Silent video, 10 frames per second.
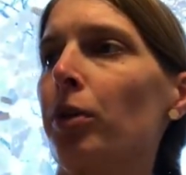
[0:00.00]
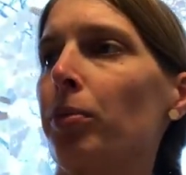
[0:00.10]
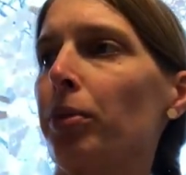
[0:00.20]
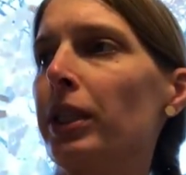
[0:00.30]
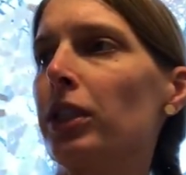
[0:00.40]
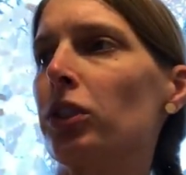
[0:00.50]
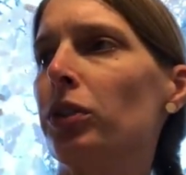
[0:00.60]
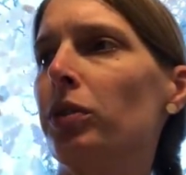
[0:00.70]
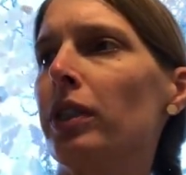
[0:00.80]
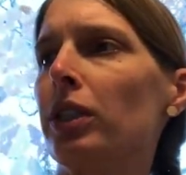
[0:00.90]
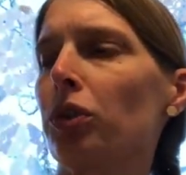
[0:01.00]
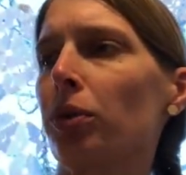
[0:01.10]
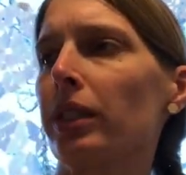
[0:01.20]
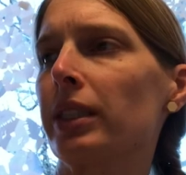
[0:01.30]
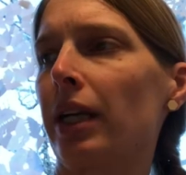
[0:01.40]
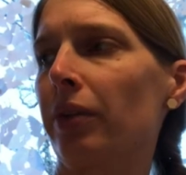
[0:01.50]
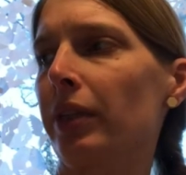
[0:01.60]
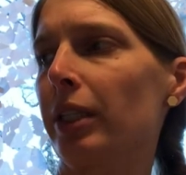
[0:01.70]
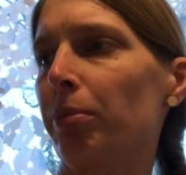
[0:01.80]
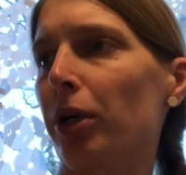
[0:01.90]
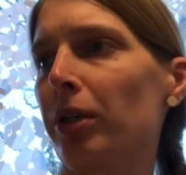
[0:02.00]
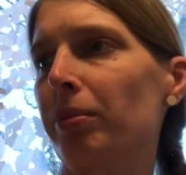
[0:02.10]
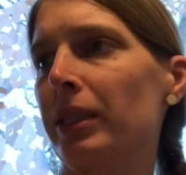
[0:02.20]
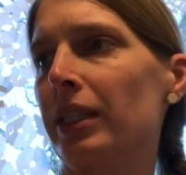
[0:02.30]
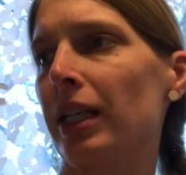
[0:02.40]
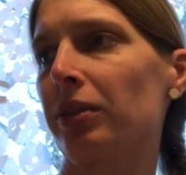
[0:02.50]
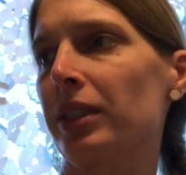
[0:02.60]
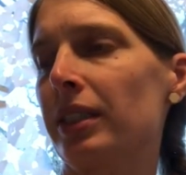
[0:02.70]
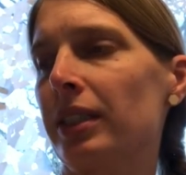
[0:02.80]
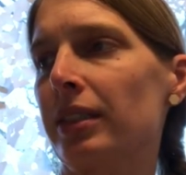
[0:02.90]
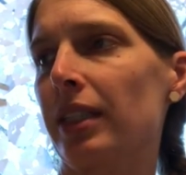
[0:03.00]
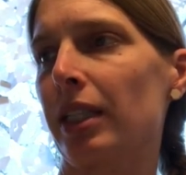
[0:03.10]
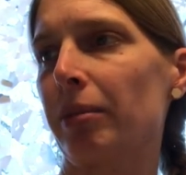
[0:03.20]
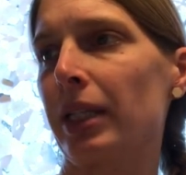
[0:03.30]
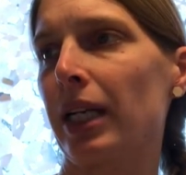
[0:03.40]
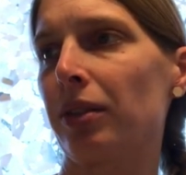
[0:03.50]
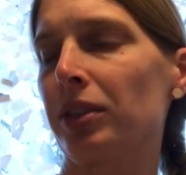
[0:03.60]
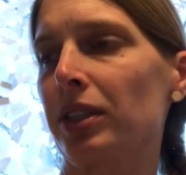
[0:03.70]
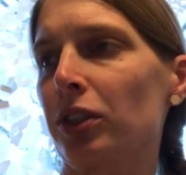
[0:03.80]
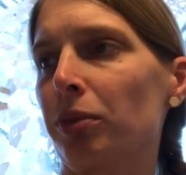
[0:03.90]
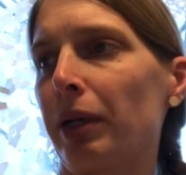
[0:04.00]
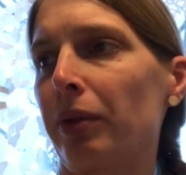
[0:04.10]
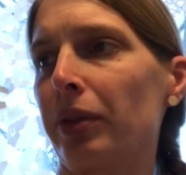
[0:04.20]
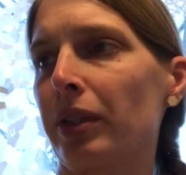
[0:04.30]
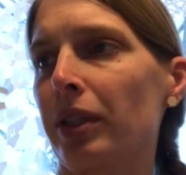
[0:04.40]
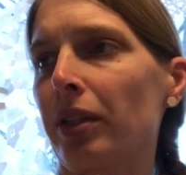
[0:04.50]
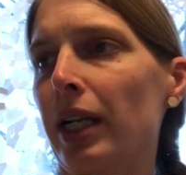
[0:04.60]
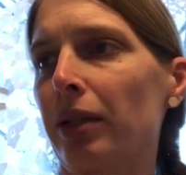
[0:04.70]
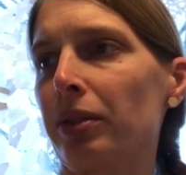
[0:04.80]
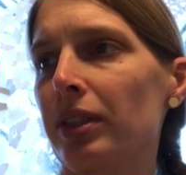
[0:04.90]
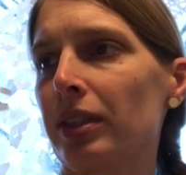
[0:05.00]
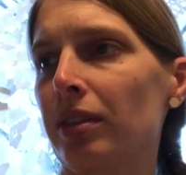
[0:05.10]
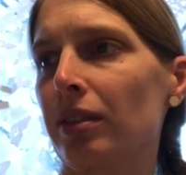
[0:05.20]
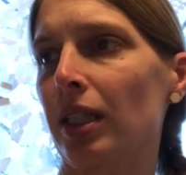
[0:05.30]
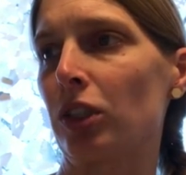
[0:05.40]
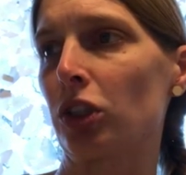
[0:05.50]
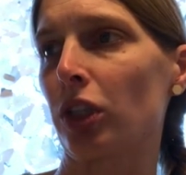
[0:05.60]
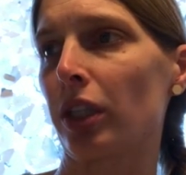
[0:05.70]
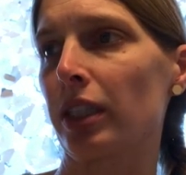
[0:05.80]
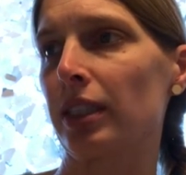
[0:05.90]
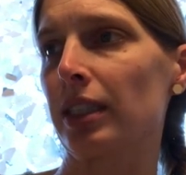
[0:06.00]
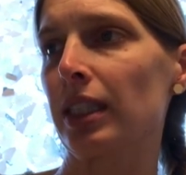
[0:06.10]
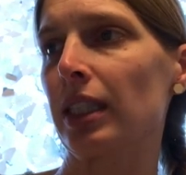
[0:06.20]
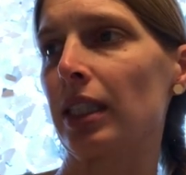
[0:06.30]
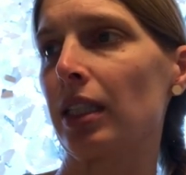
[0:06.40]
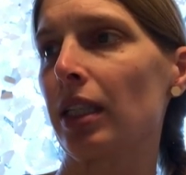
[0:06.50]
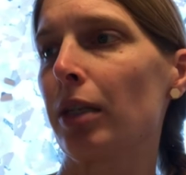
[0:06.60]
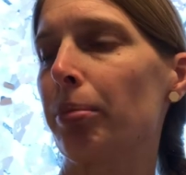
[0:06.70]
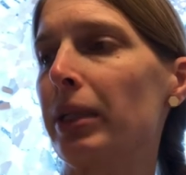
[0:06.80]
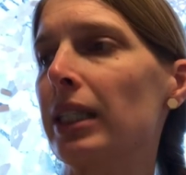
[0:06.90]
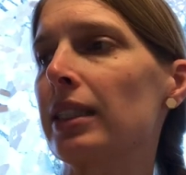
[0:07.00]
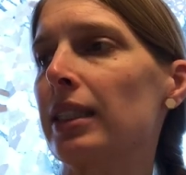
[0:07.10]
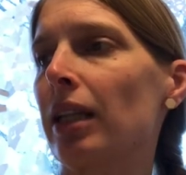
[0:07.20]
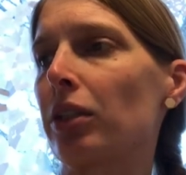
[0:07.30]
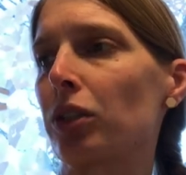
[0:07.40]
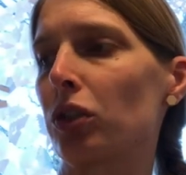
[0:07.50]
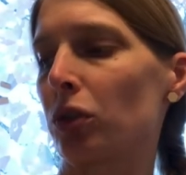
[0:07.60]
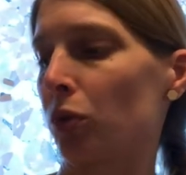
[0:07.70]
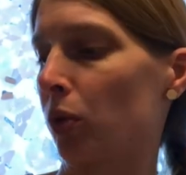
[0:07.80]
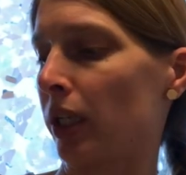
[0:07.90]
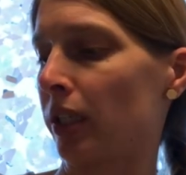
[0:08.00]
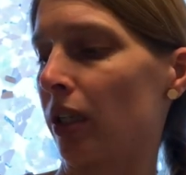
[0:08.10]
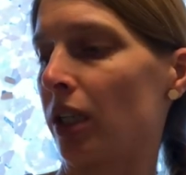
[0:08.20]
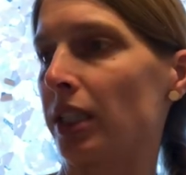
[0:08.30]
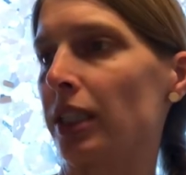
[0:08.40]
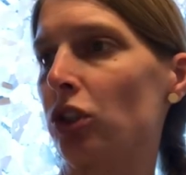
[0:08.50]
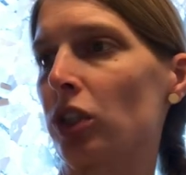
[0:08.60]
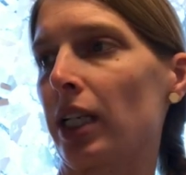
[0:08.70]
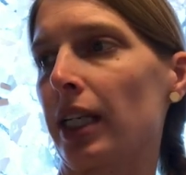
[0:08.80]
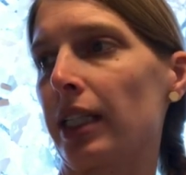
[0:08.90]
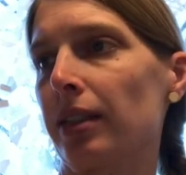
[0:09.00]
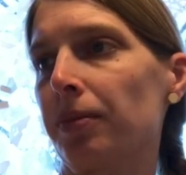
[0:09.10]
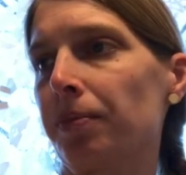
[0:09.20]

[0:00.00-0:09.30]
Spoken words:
Pretty soon they tore down the apartment houses and tenement houses around the little house and started digging big cellars, one on each side.